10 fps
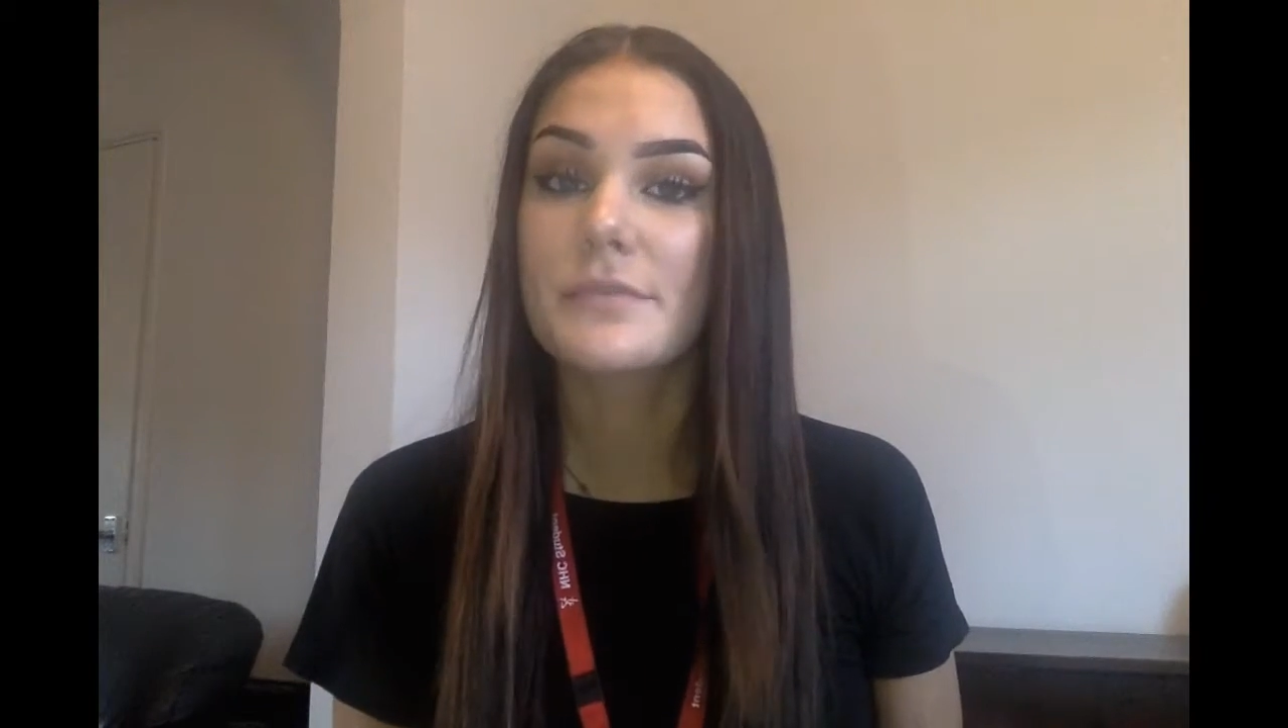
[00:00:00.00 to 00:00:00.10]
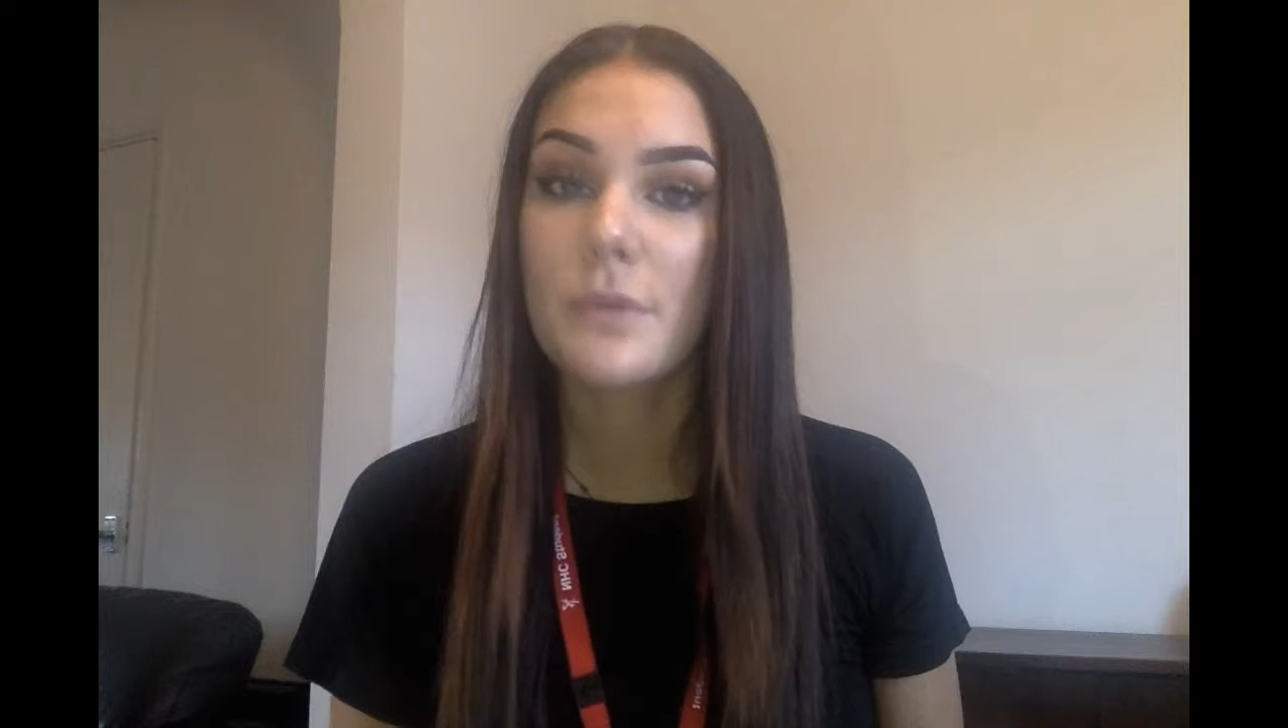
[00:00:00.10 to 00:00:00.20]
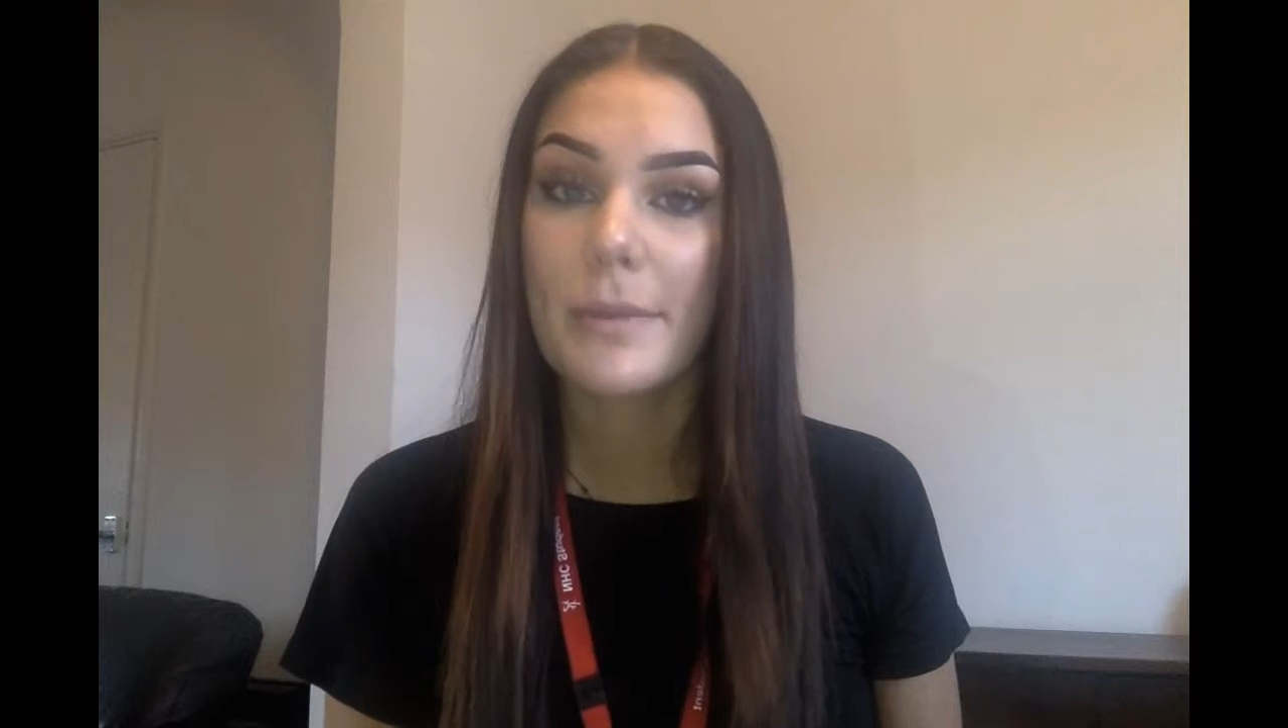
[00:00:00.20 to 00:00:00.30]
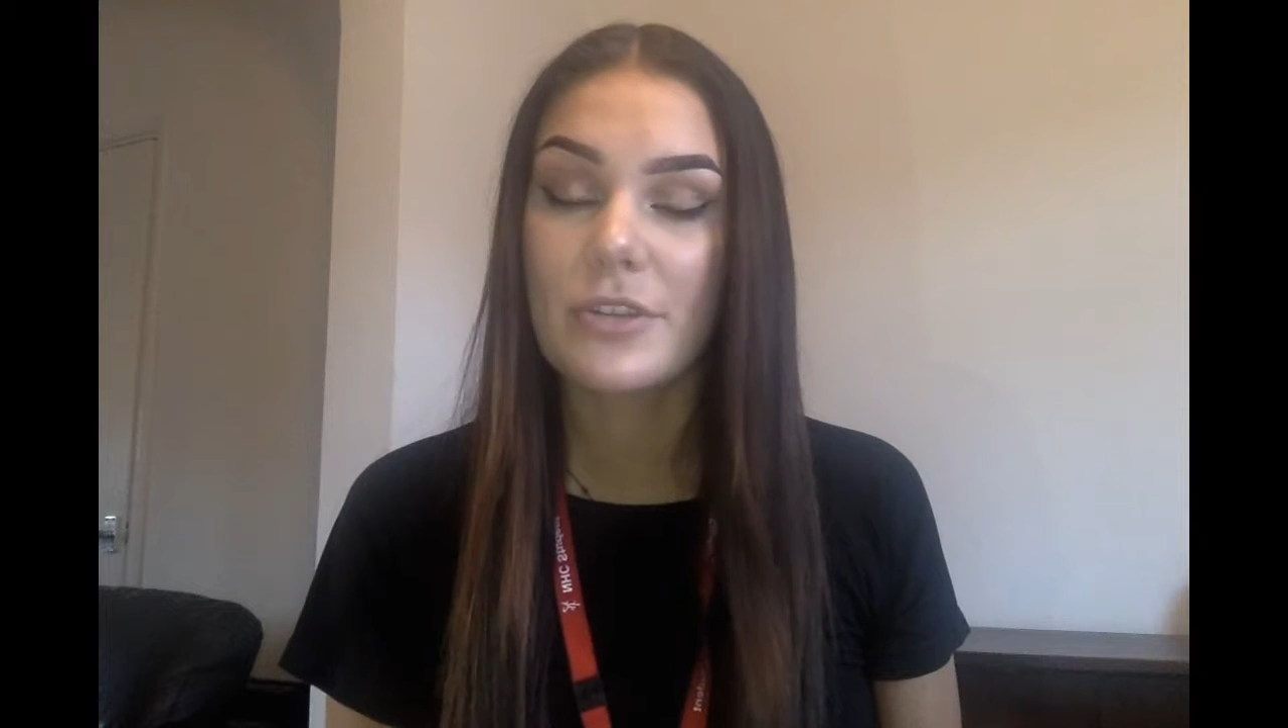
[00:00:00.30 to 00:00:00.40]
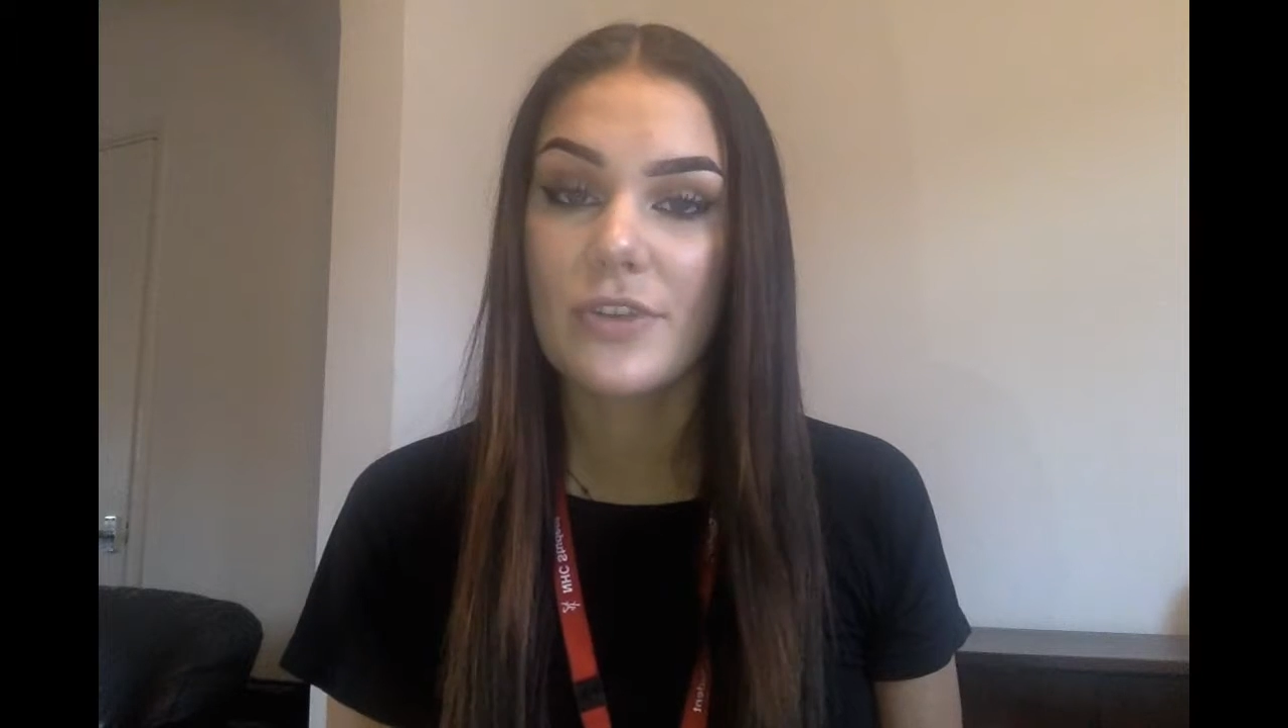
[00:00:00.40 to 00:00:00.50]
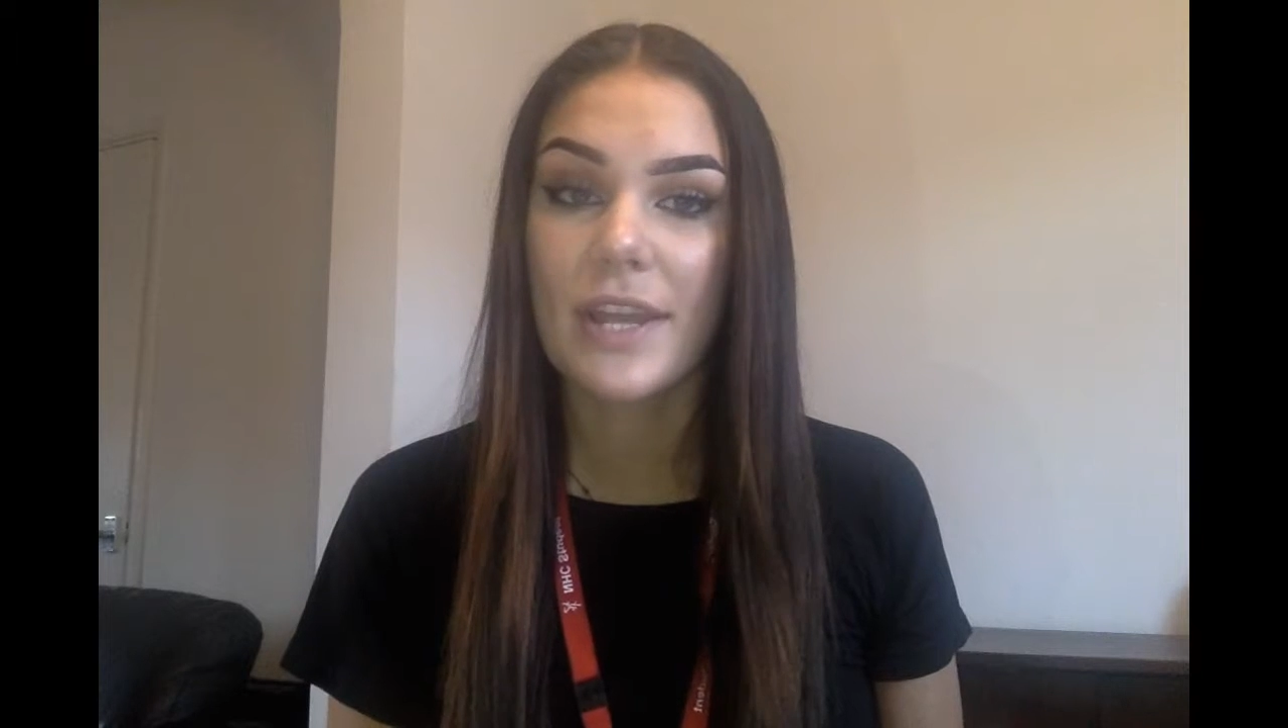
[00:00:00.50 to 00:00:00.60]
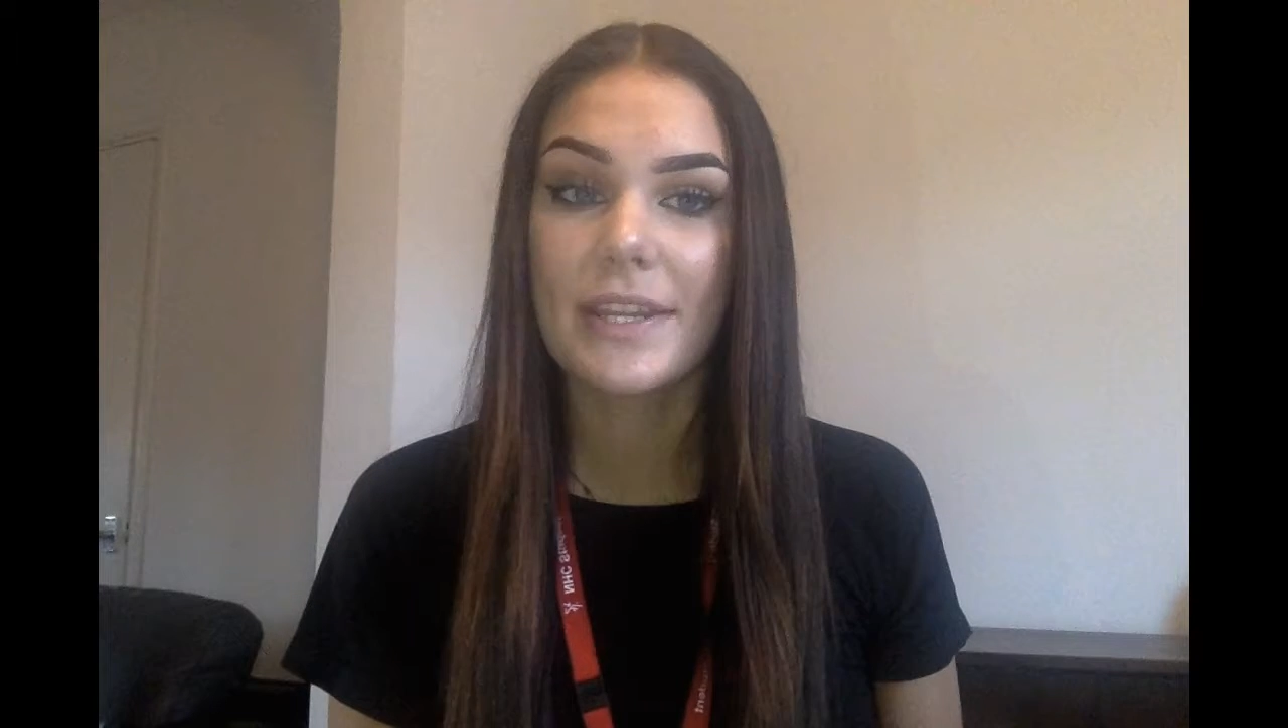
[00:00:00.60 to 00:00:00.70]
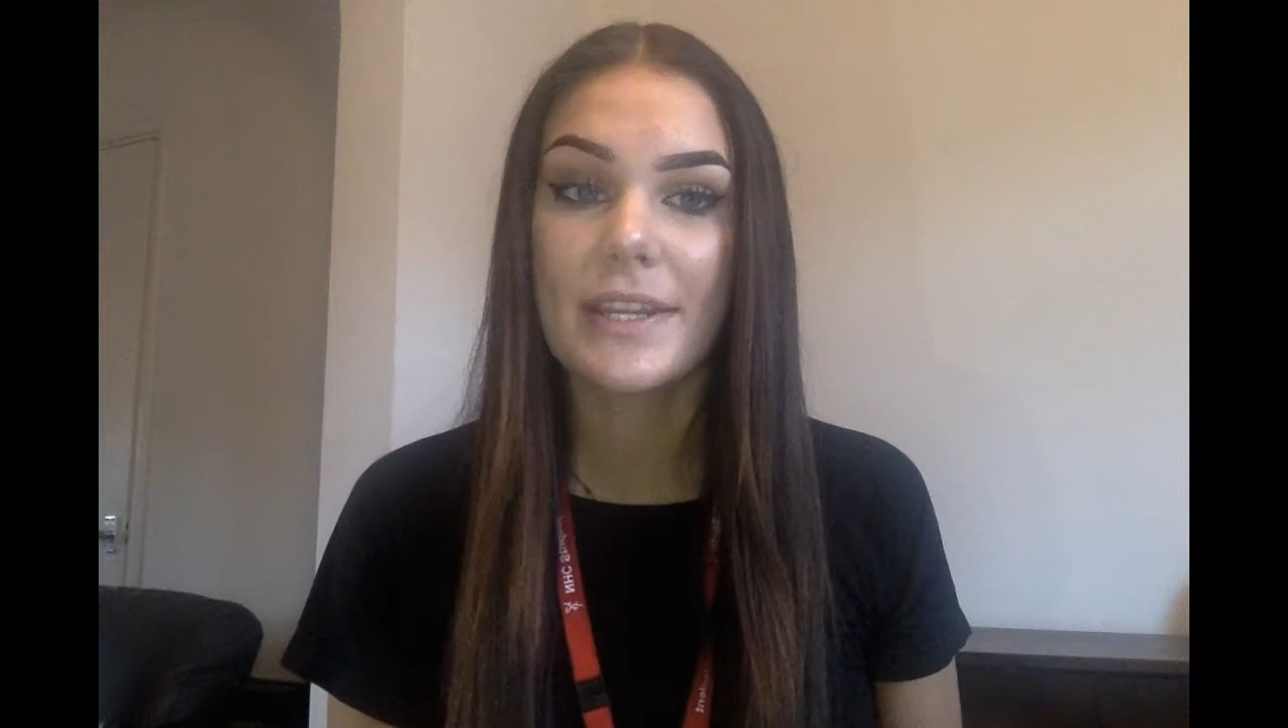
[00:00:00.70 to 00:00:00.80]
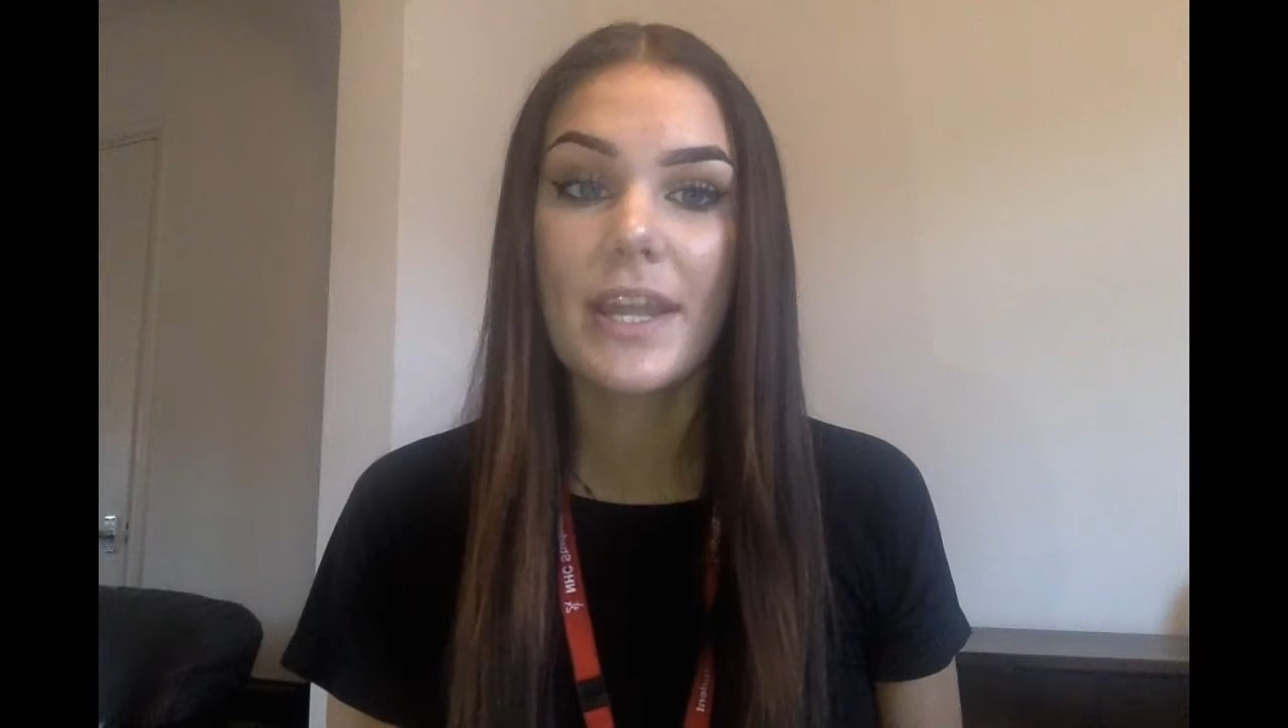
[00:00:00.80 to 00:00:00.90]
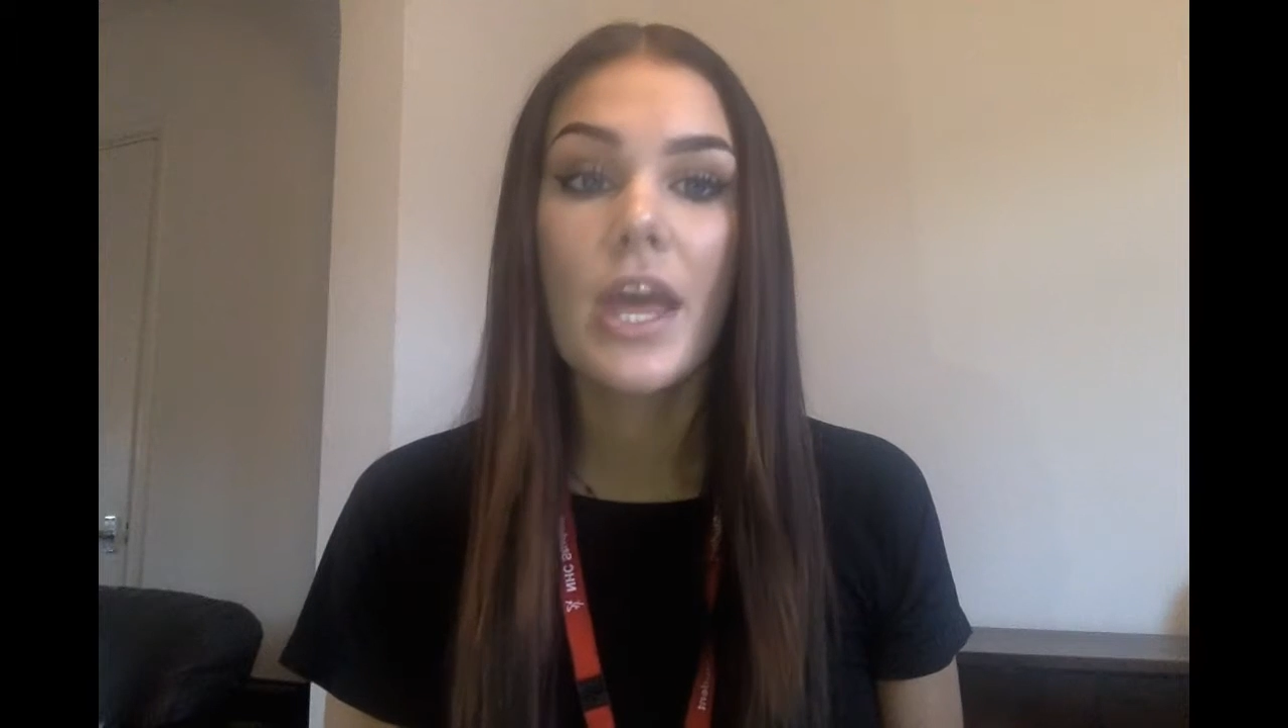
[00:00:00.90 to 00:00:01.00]
swimming
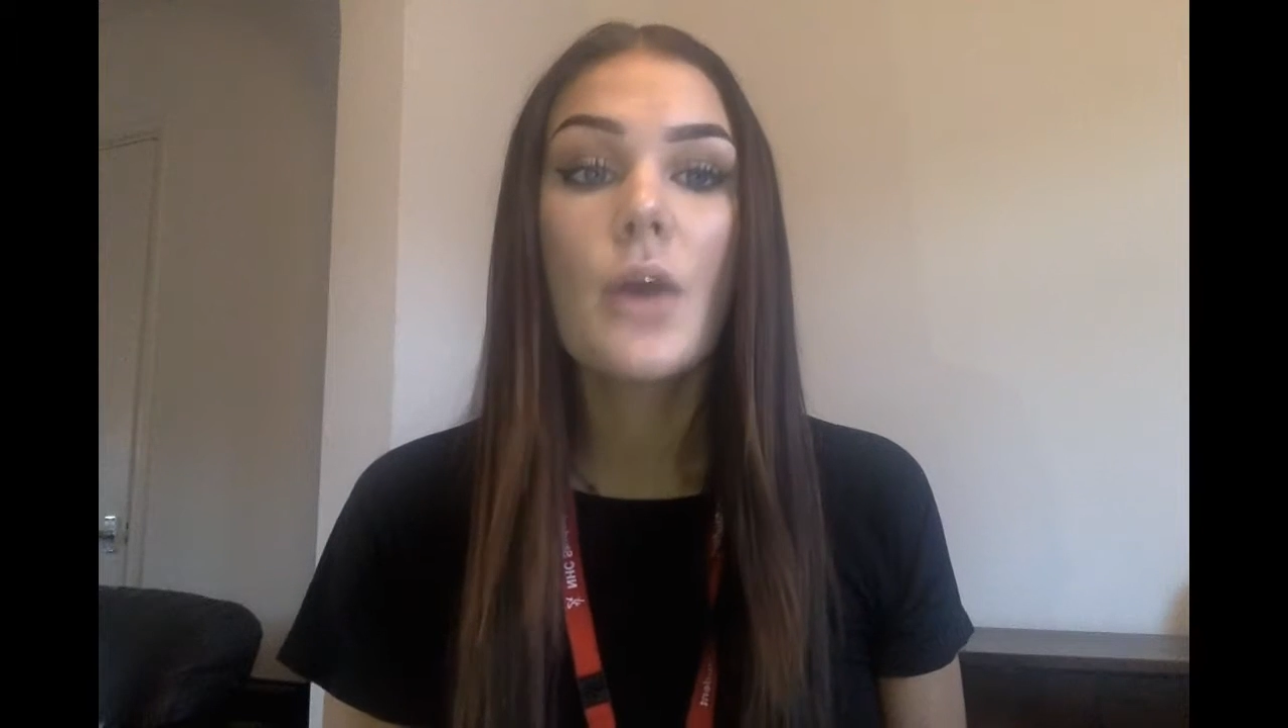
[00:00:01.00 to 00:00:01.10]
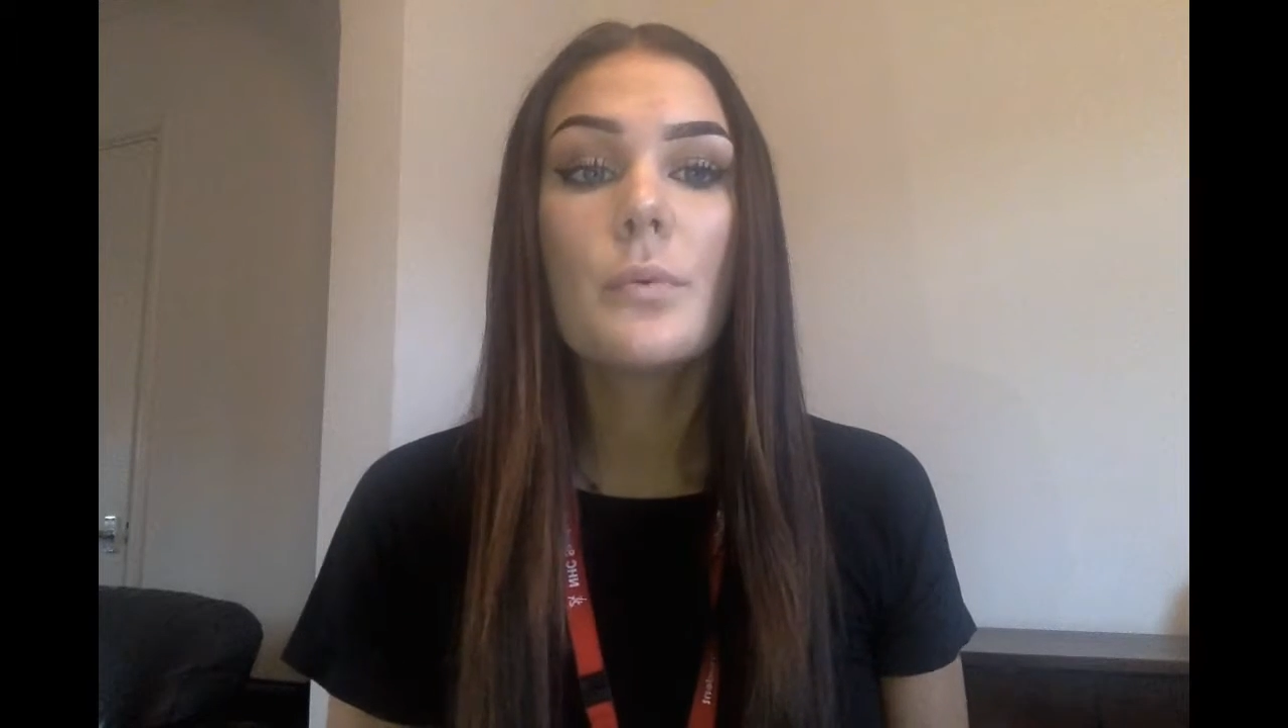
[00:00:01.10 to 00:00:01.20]
training